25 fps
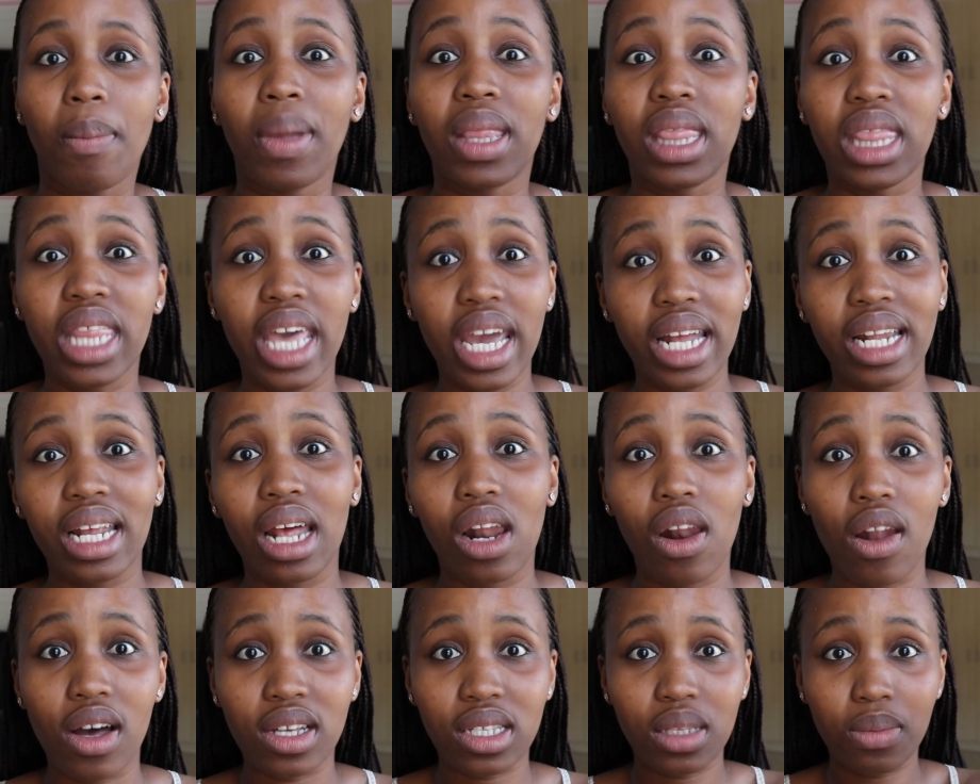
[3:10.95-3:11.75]
But then
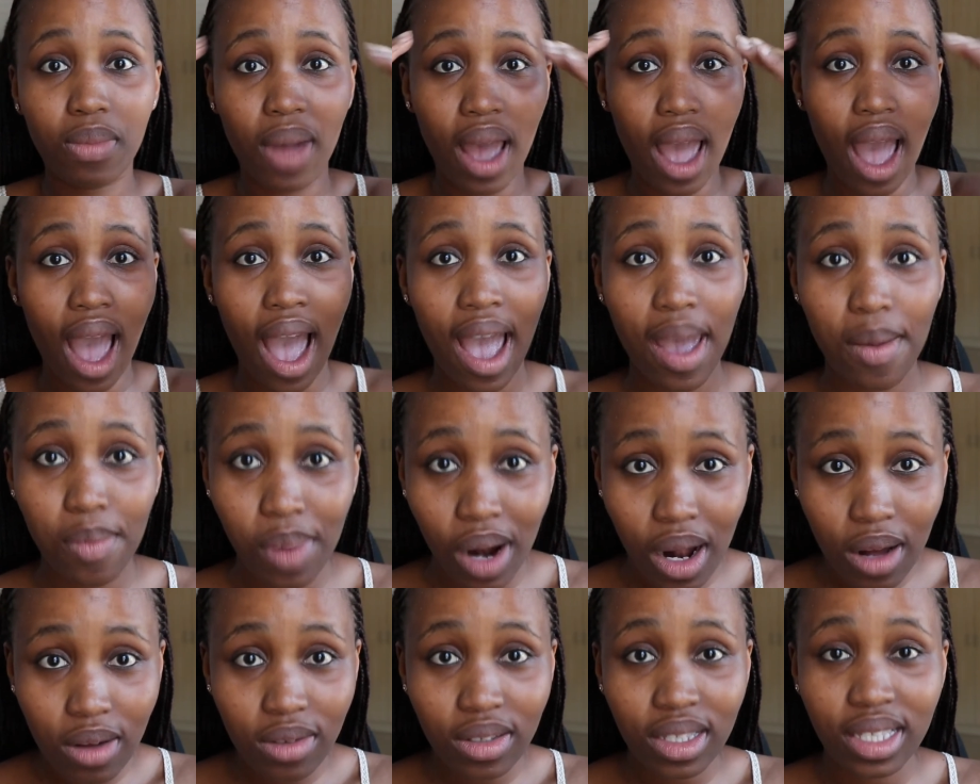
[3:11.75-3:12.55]
I lost my
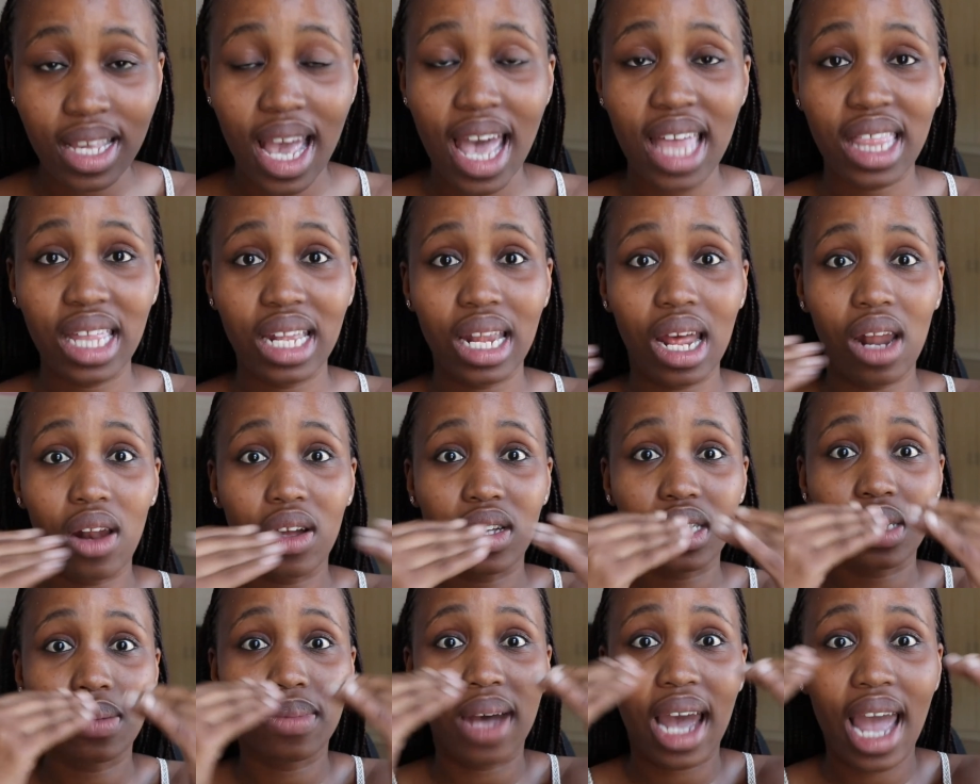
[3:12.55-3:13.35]
eyebrows, and then I
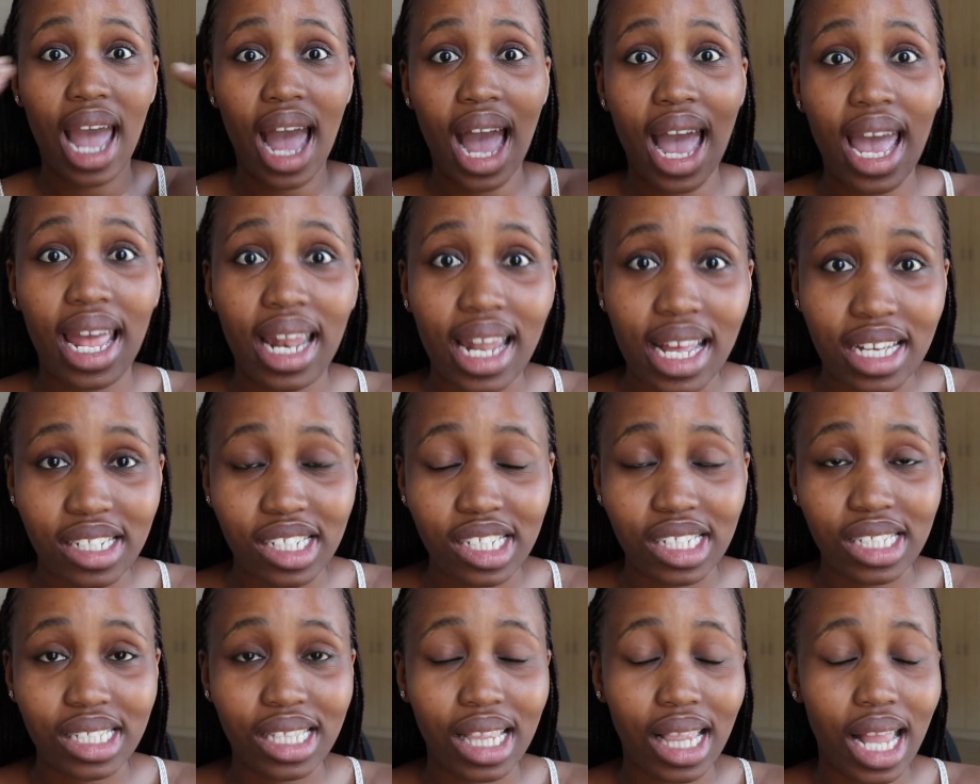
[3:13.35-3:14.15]
lost my
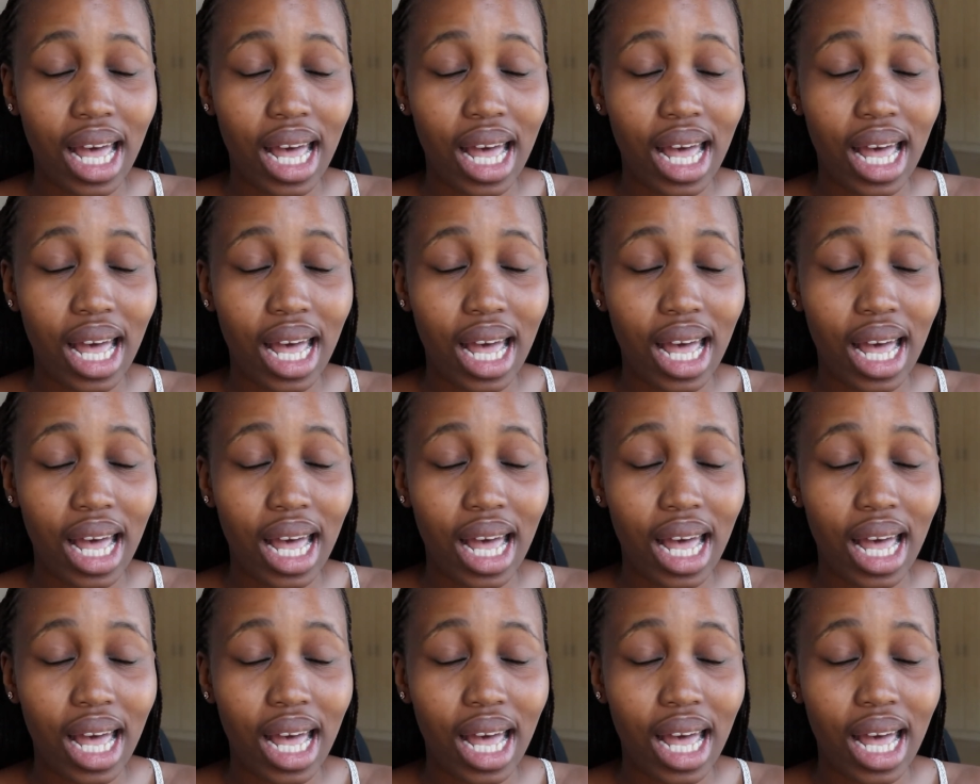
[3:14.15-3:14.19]
eyelashes.